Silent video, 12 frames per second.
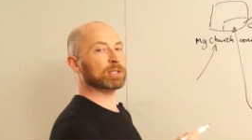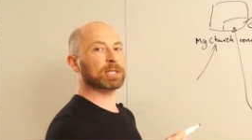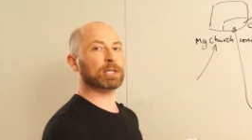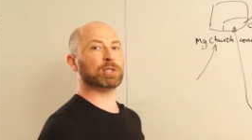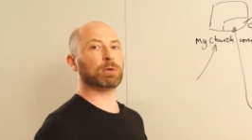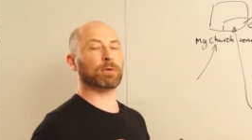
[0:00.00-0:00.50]

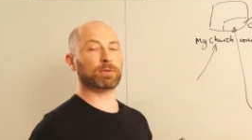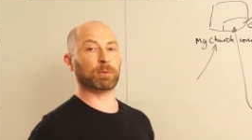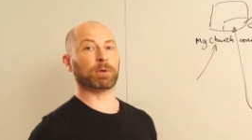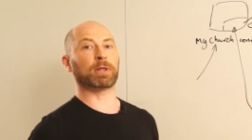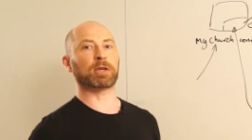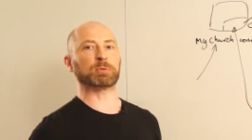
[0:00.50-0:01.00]
sends you off to
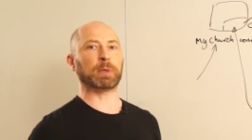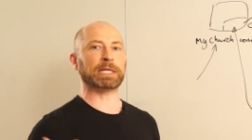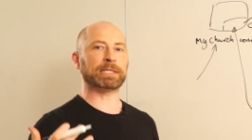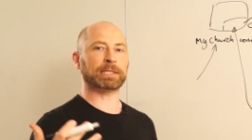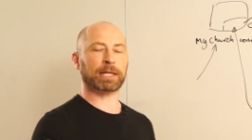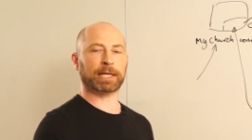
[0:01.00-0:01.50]
one of those
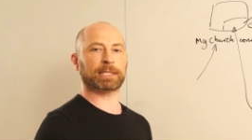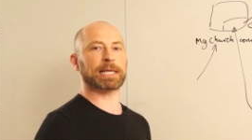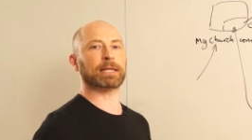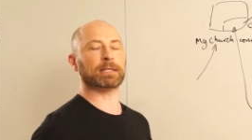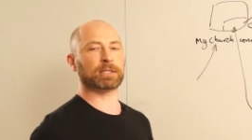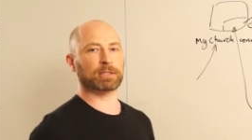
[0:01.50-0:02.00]
places, like I
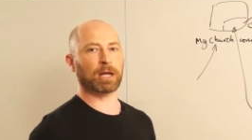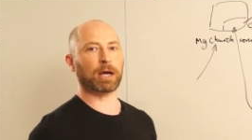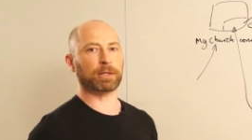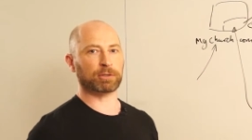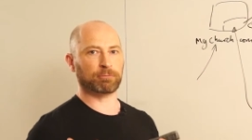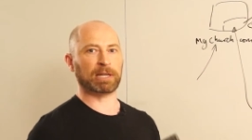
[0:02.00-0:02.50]
said at the
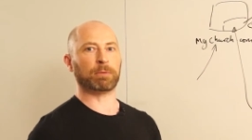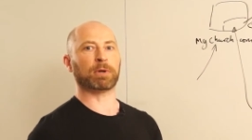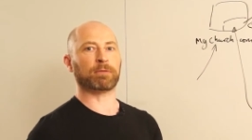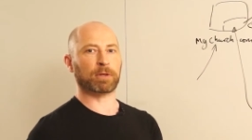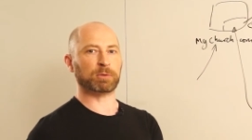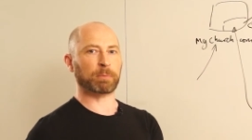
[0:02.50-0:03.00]
start, that's really
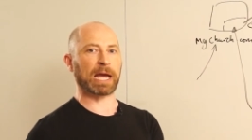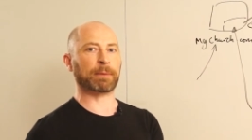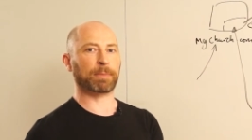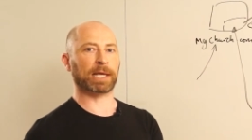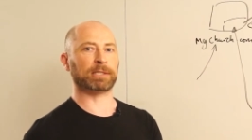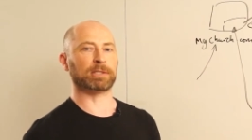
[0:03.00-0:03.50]
one of those
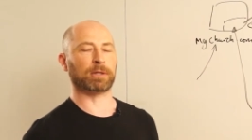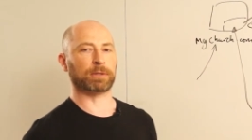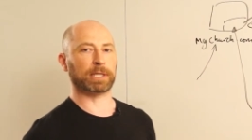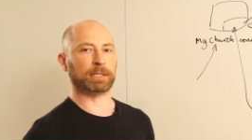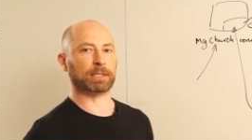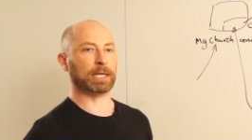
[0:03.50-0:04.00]
bad places on
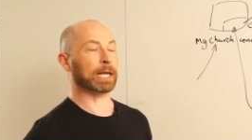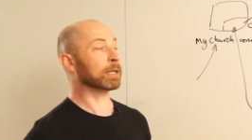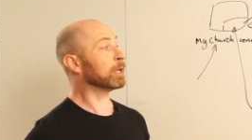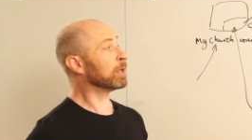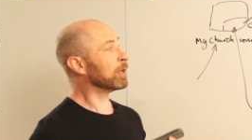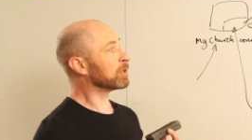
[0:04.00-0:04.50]
the internet.
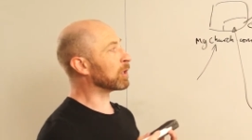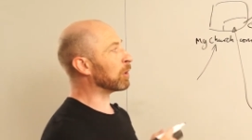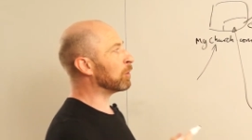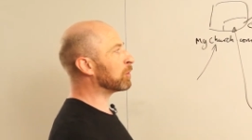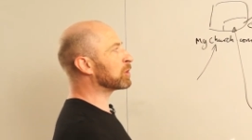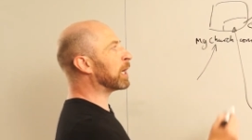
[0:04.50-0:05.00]
So it
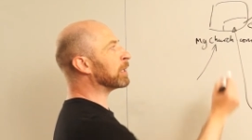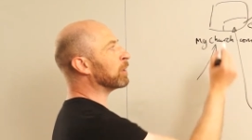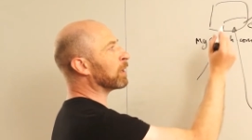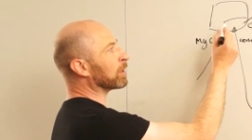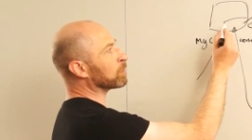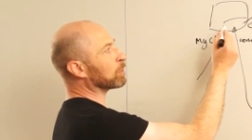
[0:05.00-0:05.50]
looks like
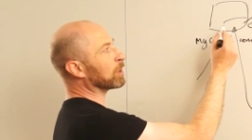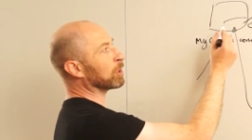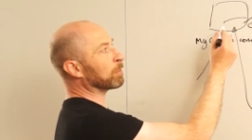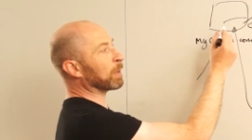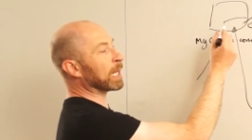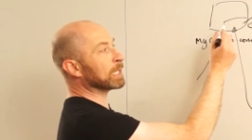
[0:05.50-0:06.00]
you're going to a
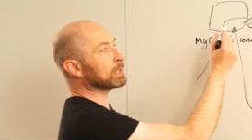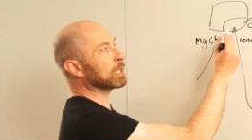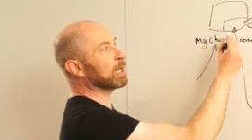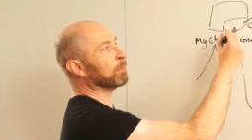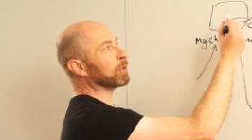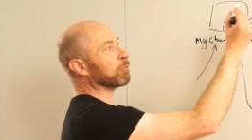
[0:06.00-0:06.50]
good place,
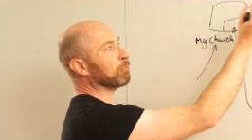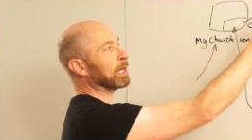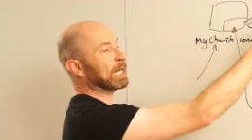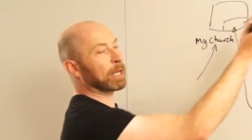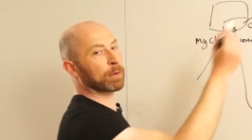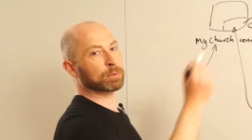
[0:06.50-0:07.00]
but you're
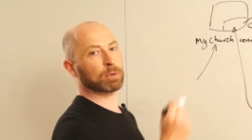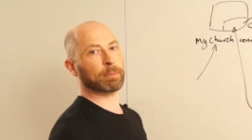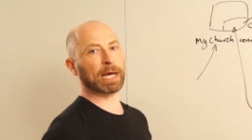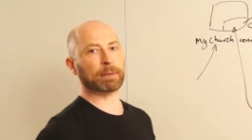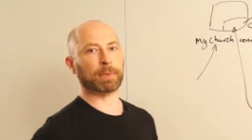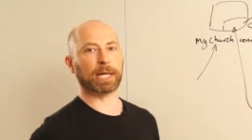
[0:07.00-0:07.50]
really going to a
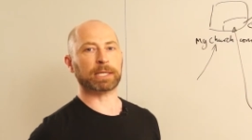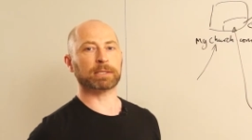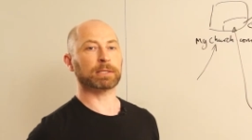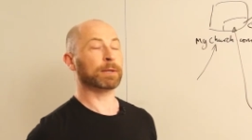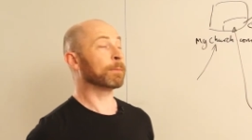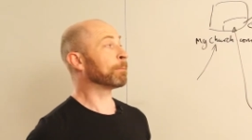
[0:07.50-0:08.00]
bad
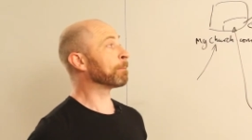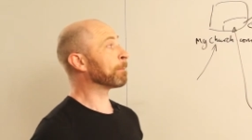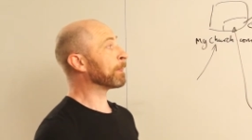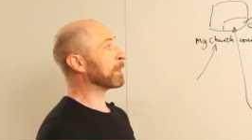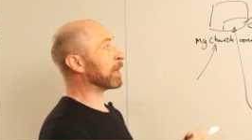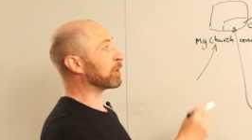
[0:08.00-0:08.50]
place.
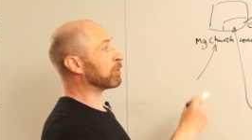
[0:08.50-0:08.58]
Now,